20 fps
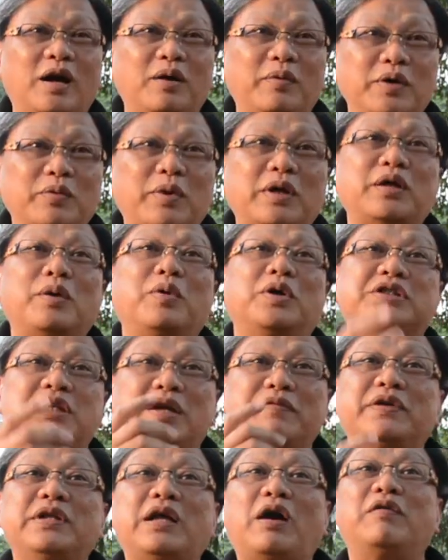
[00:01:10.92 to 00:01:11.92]
what that was
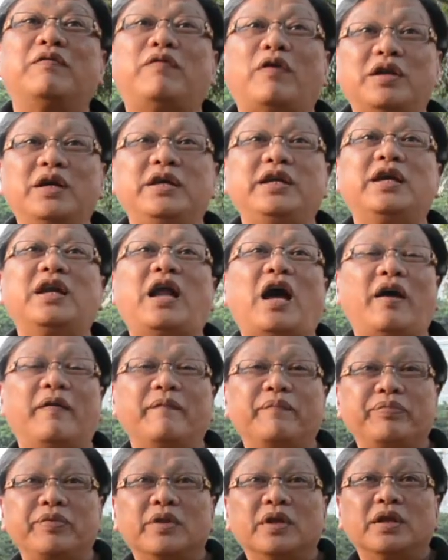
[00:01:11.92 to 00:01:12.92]
given out for the year.
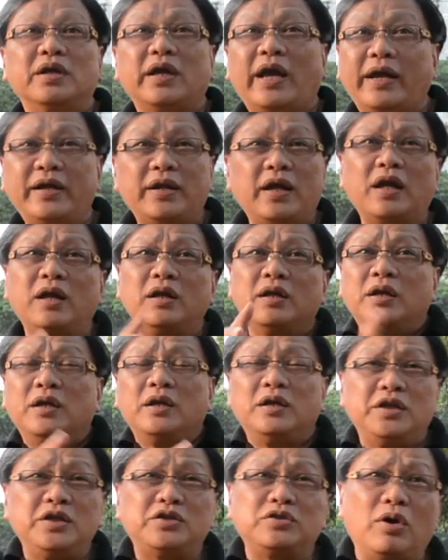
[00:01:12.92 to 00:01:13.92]
And
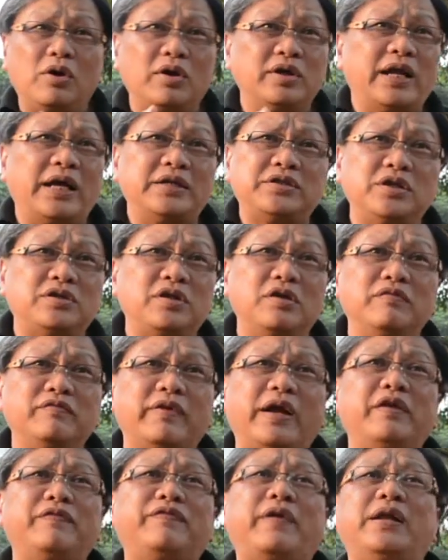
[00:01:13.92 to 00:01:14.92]
this organization,
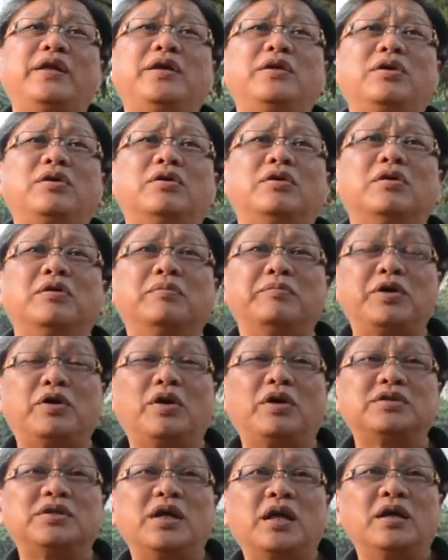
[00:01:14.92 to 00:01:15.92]
very funny, you know,
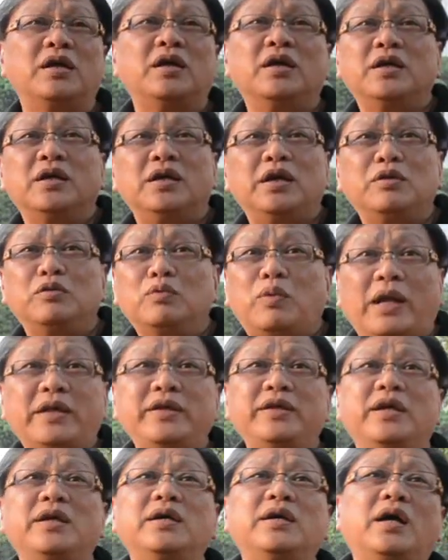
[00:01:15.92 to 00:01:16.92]
because in
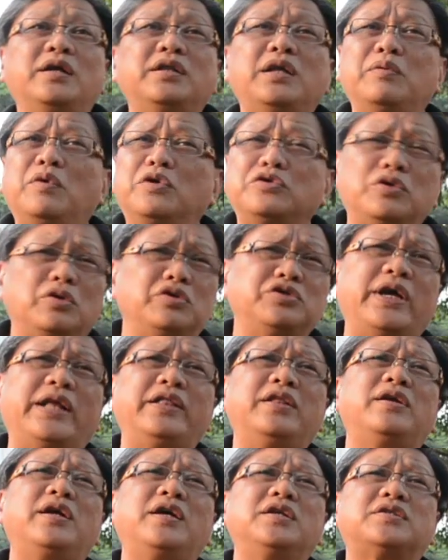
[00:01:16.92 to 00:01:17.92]
1 year they were so
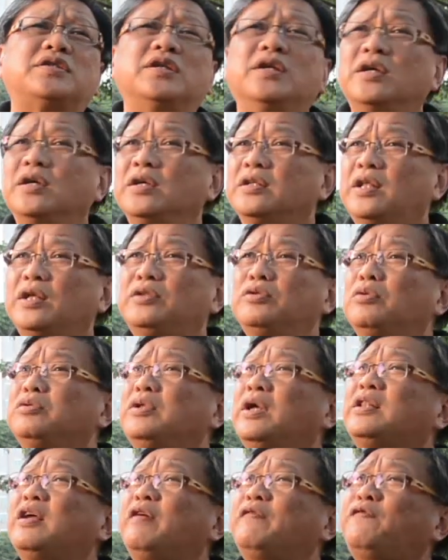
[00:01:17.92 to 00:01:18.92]
generous. They
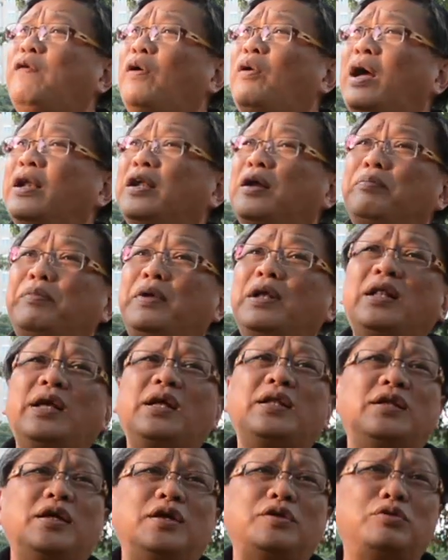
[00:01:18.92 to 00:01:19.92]
donated 400
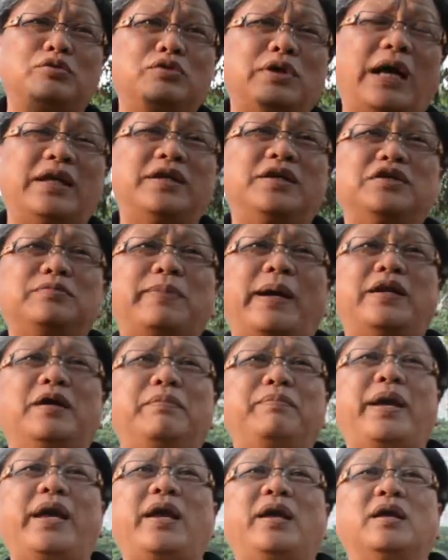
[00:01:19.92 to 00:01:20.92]
million to Gardens by
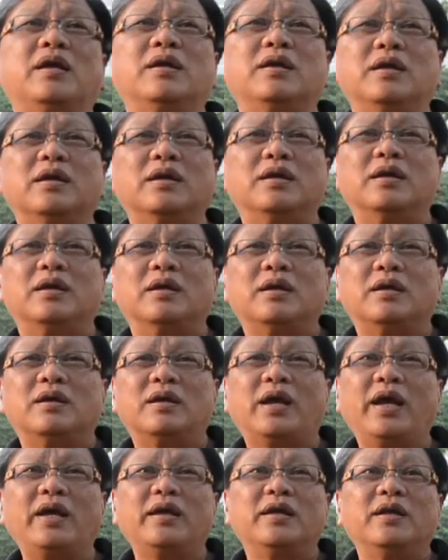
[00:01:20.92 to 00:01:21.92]
the Bay.
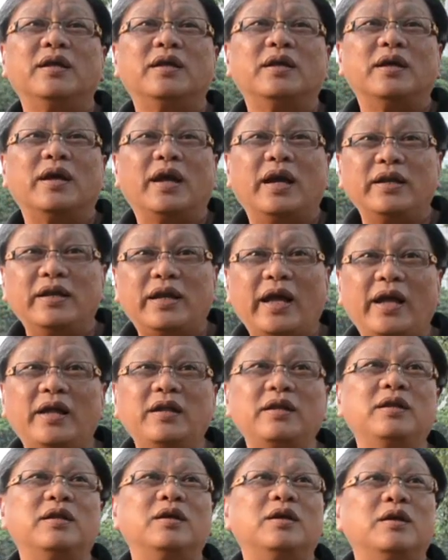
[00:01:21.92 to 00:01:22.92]
Right? And
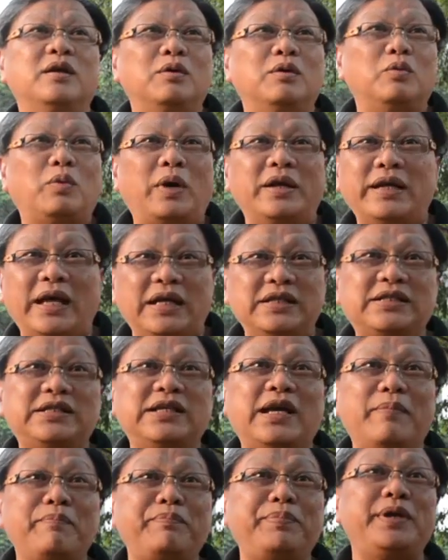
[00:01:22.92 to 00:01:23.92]
then one
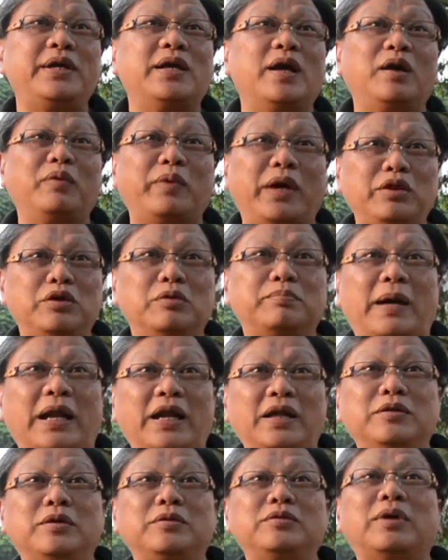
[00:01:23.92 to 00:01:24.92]
NCMP went to
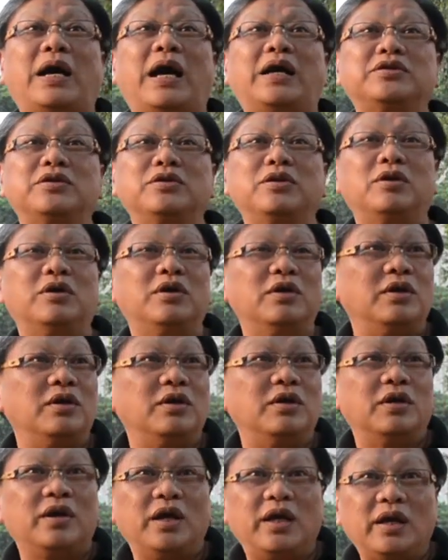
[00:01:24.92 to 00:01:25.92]
Parliament to ask, you know,
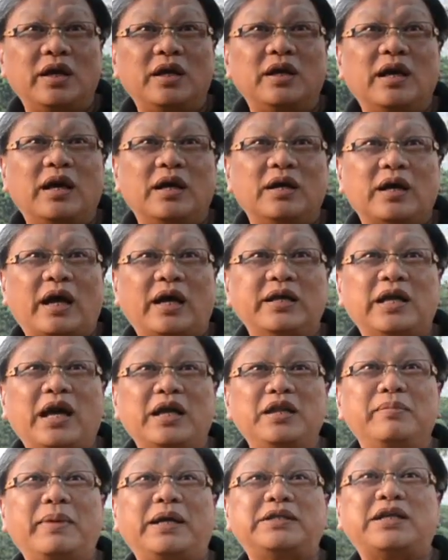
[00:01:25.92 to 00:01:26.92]
hey,
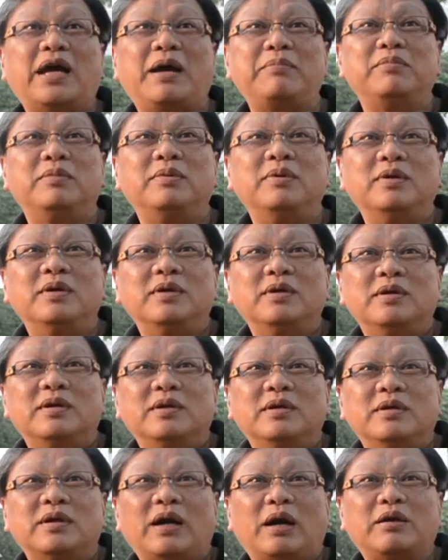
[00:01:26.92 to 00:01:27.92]
ayah ni macam,
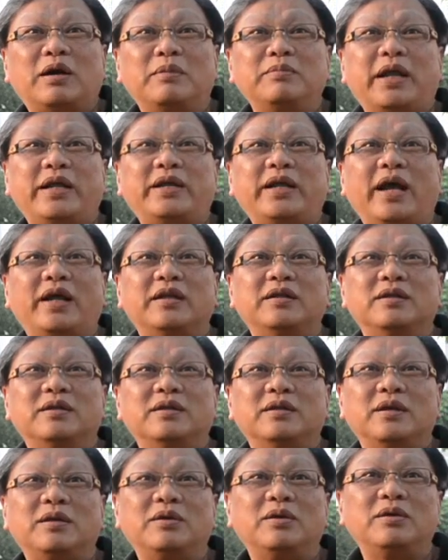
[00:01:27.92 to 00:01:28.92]
how come like that?
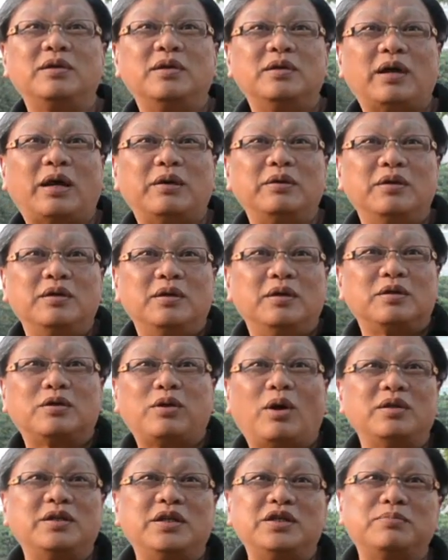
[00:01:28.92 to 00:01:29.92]
You know,
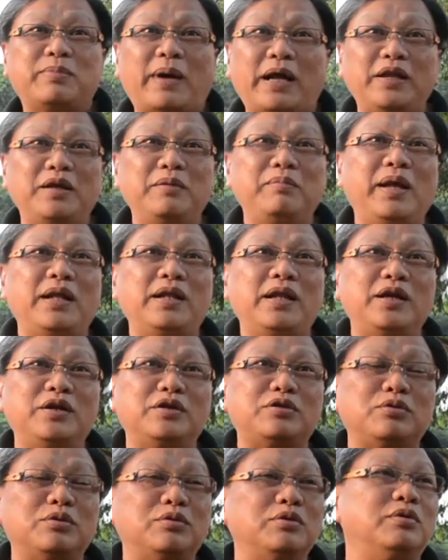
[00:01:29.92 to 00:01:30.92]
thought this money mainly
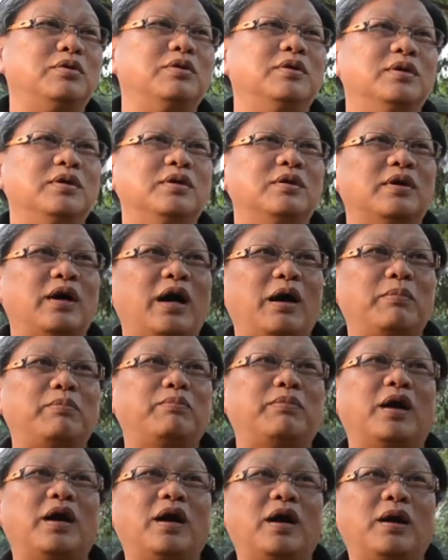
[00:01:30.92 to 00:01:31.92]
is to help
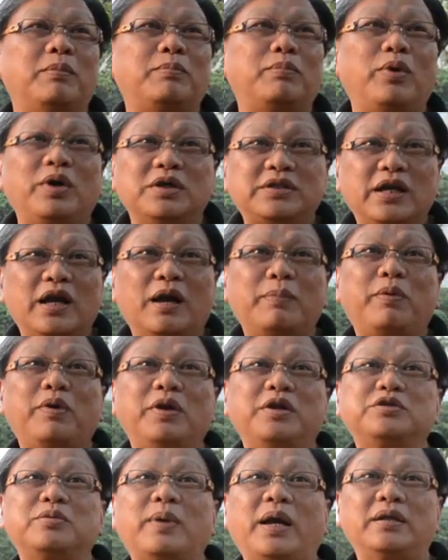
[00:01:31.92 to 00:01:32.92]
poor
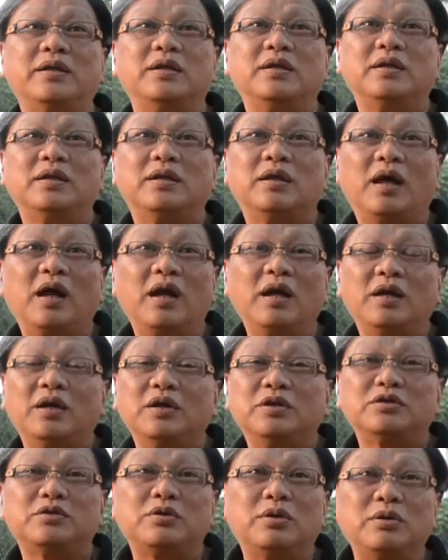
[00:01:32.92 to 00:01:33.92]
Singaporeans one.
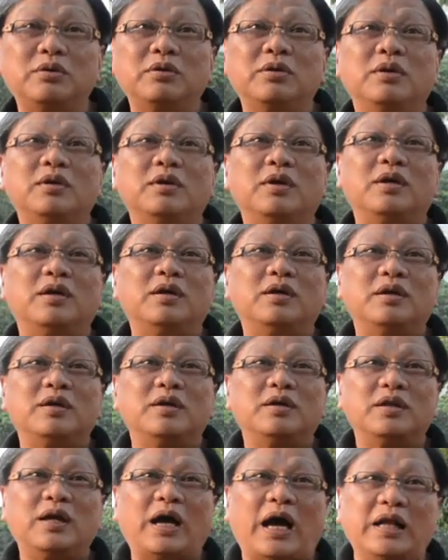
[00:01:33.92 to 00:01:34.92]
So
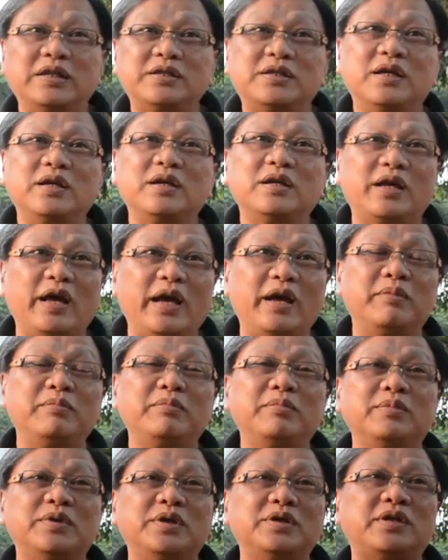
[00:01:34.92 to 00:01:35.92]
the answer
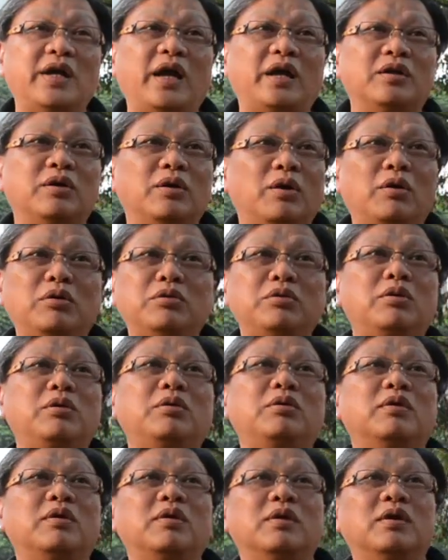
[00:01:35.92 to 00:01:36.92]
came is that, oh no,